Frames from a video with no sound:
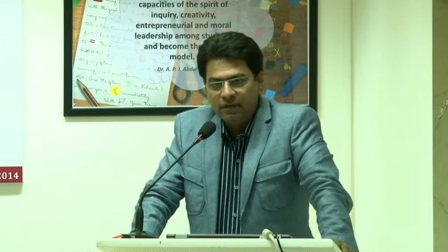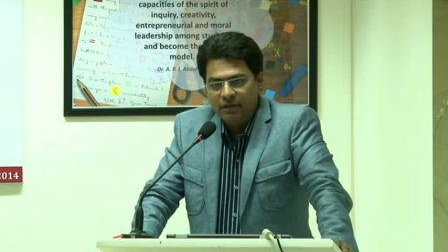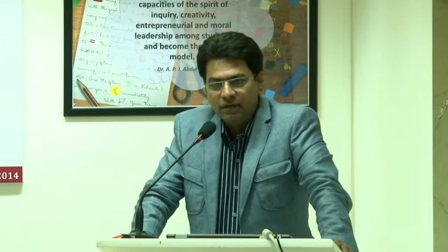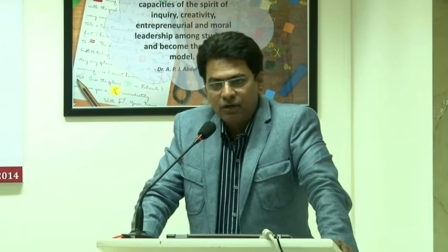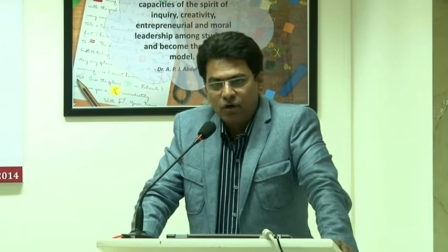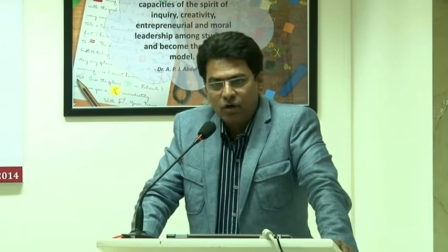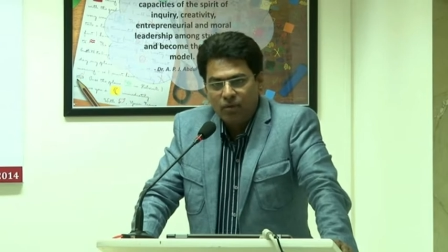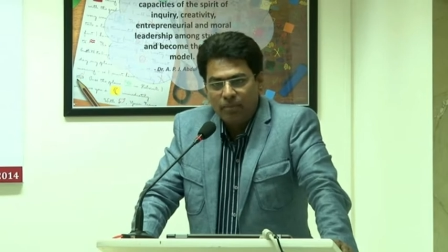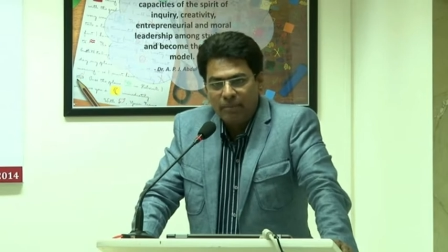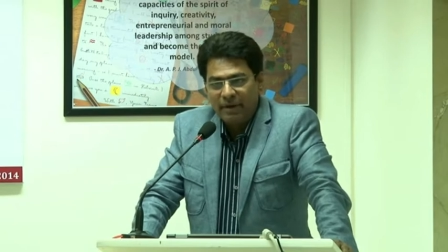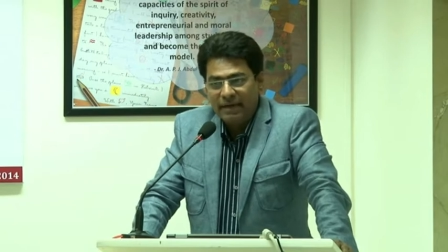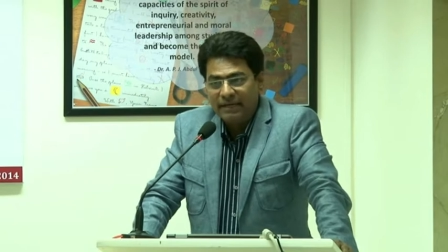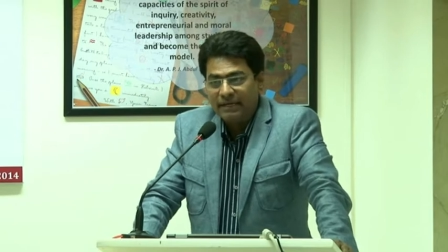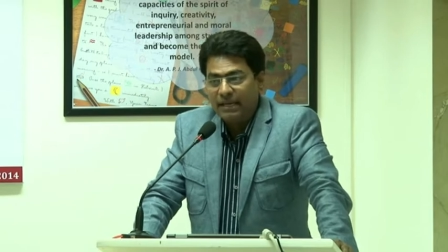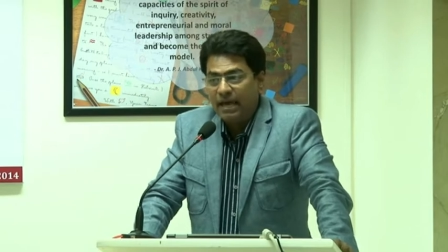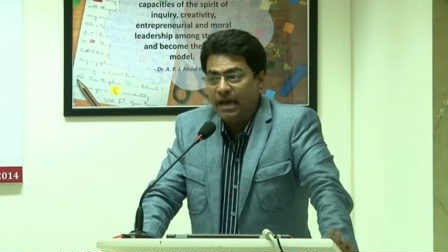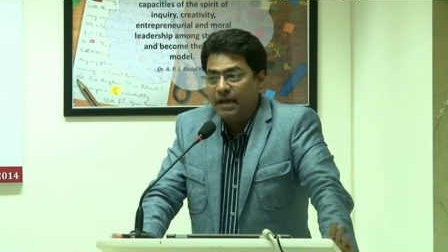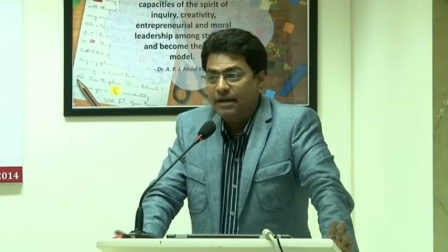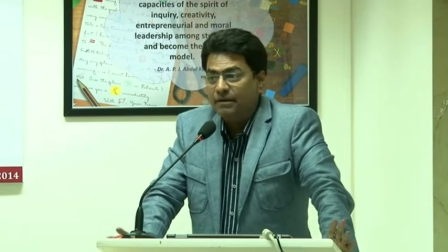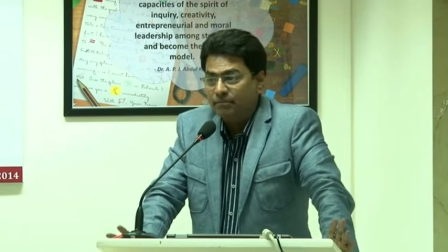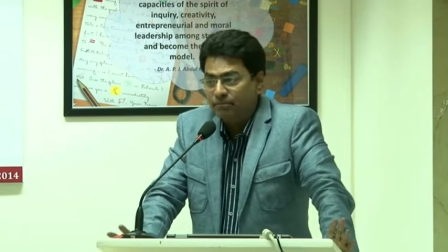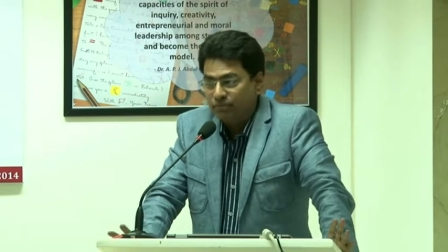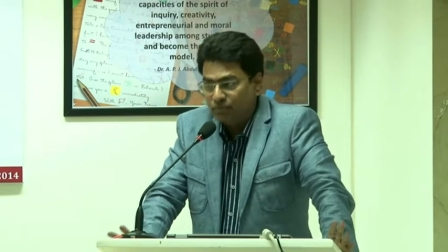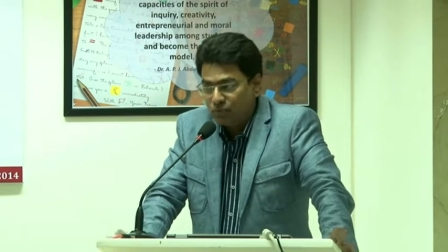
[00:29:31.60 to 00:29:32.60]
combat,
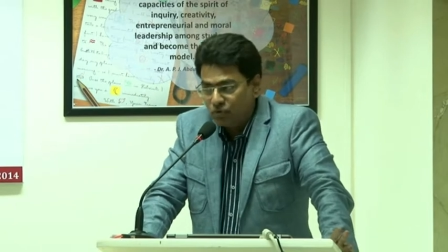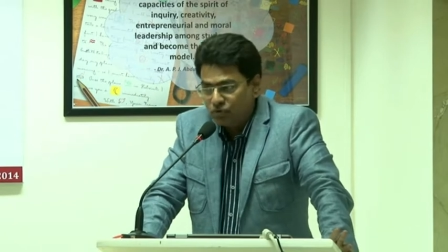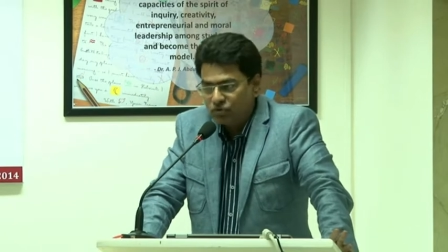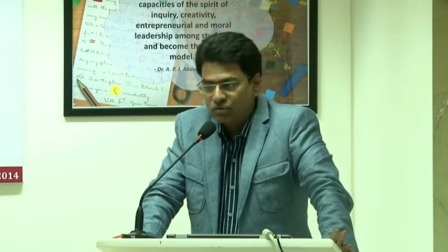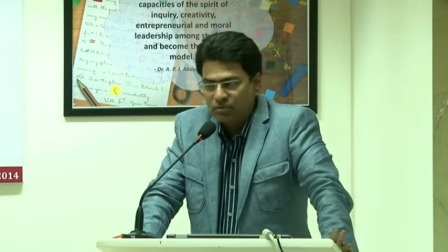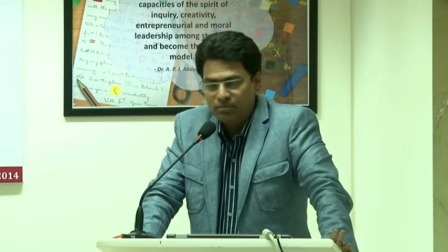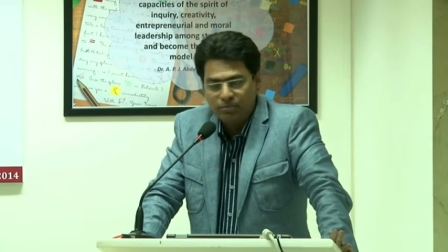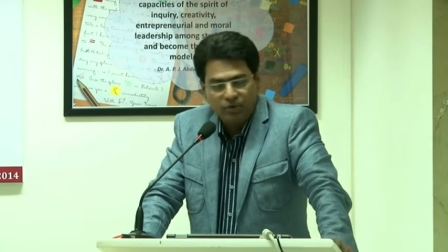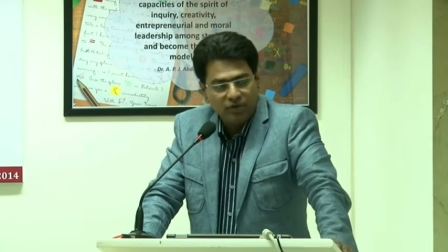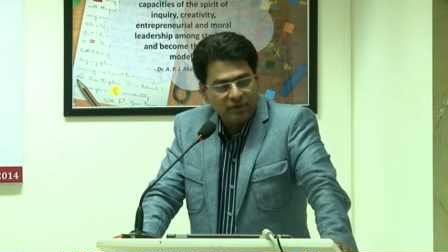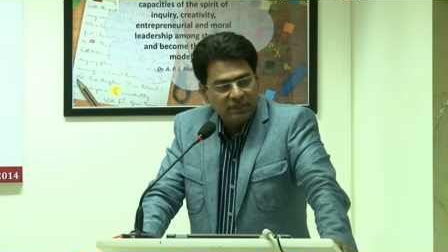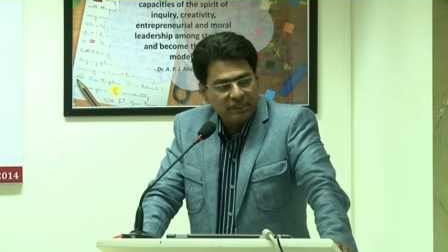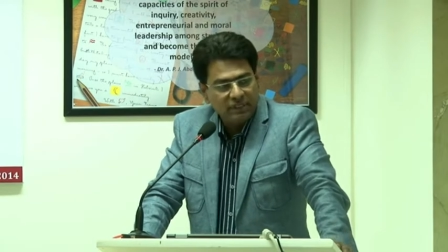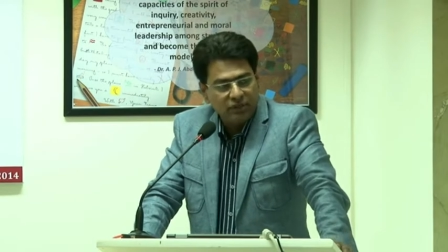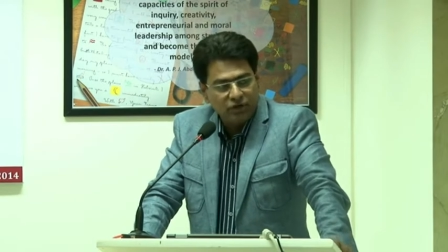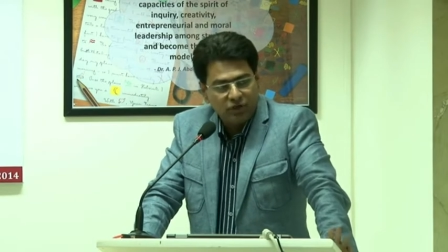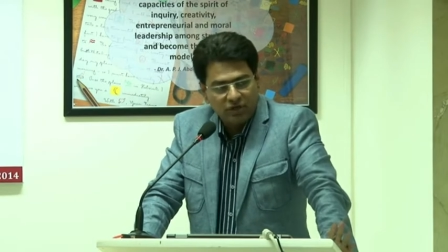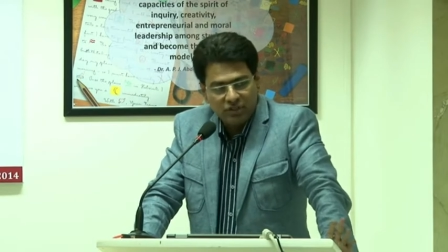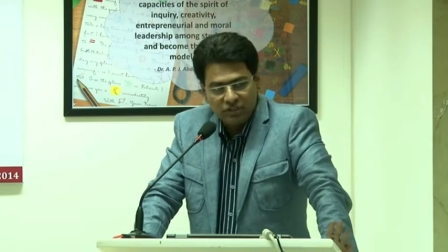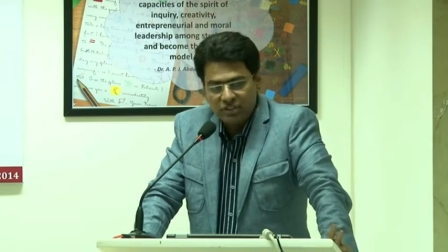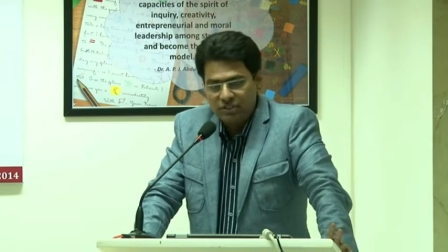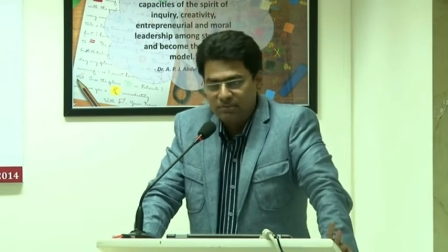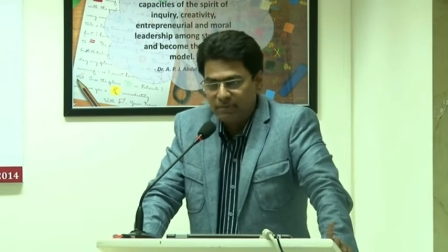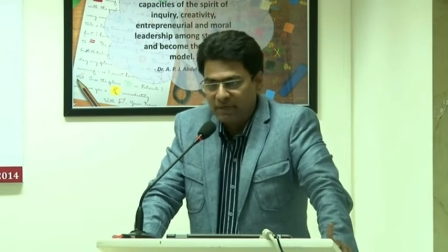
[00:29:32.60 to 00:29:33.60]
and most important,
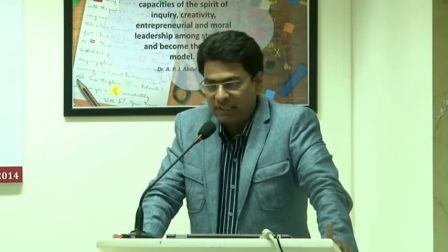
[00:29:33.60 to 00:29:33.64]
not just